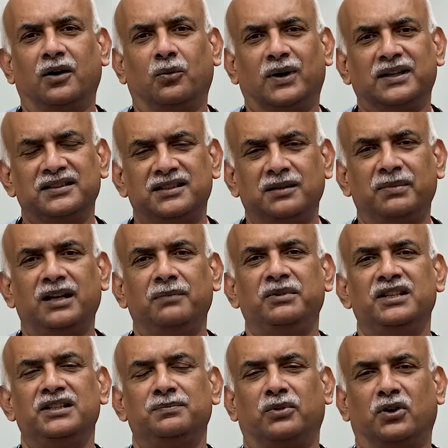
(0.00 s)
Once the
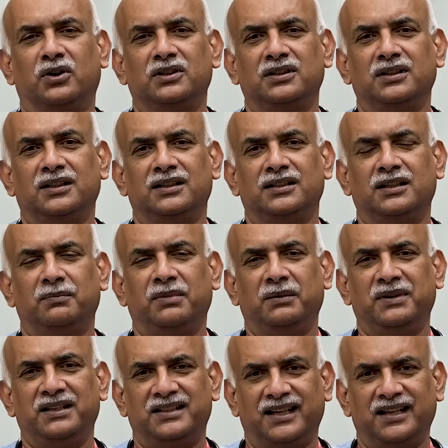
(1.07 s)
baby is born, the
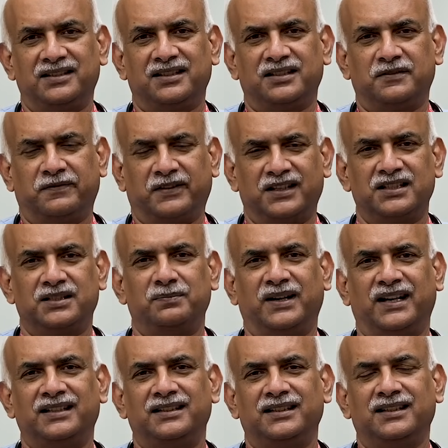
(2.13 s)
baby takes its first
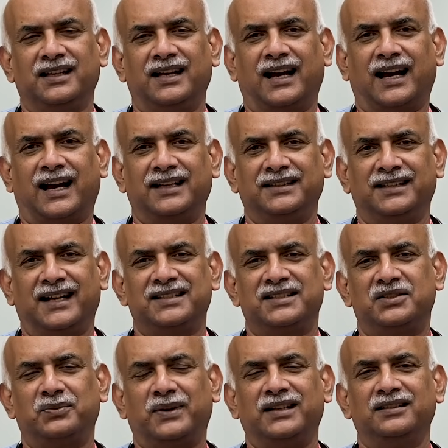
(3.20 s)
breath, and
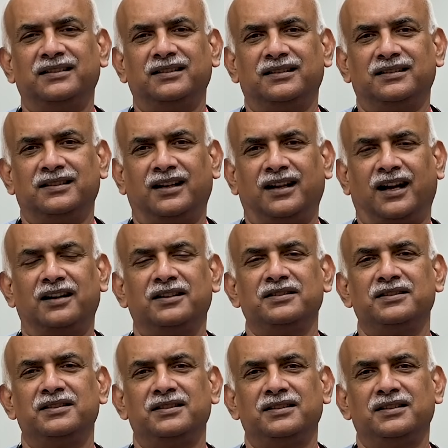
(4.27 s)
that's when the
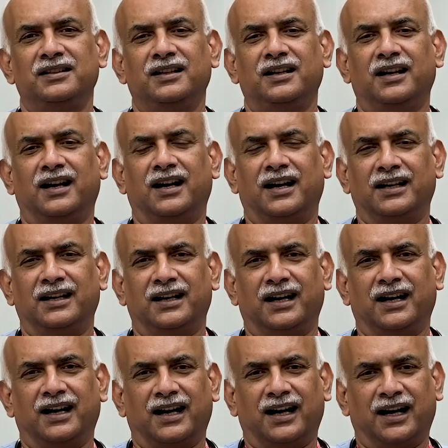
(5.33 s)
lungs
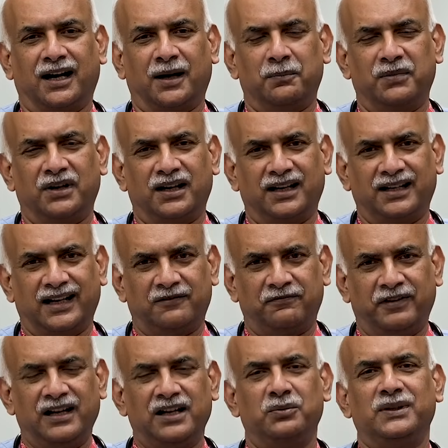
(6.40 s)
uh, get
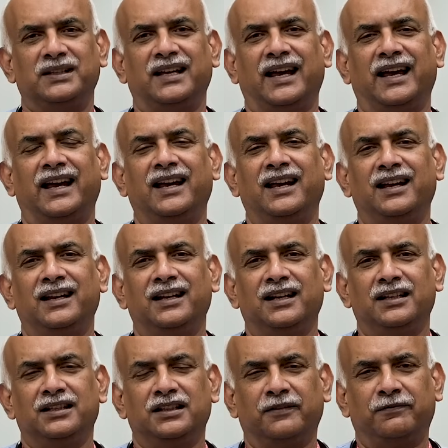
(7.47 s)
filled with air.
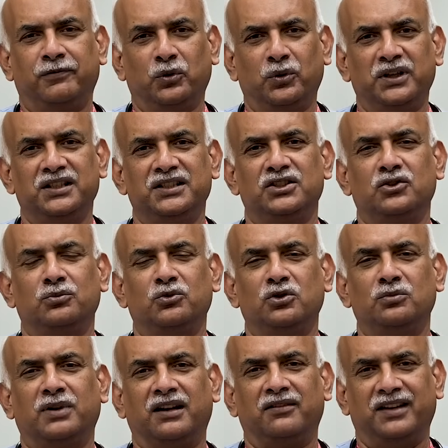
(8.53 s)
The fluid is
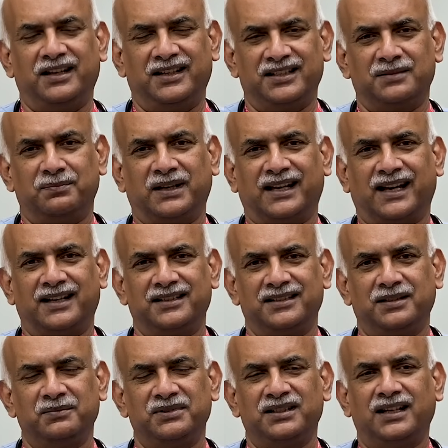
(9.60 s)
removed by various
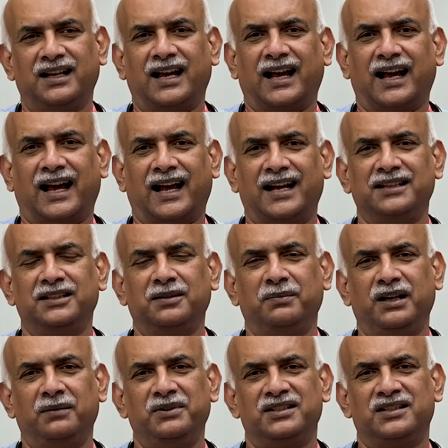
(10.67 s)
mechanisms, and the
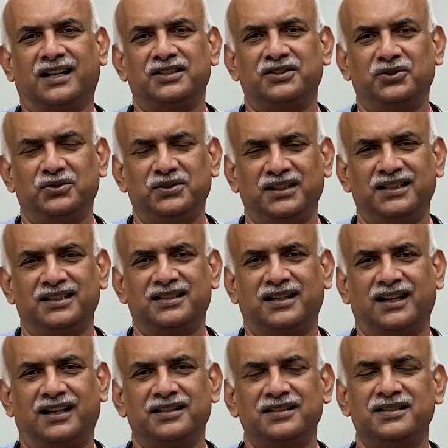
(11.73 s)
baby starts using its
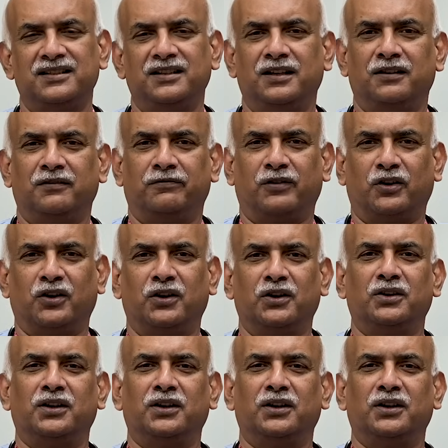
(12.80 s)
lungs for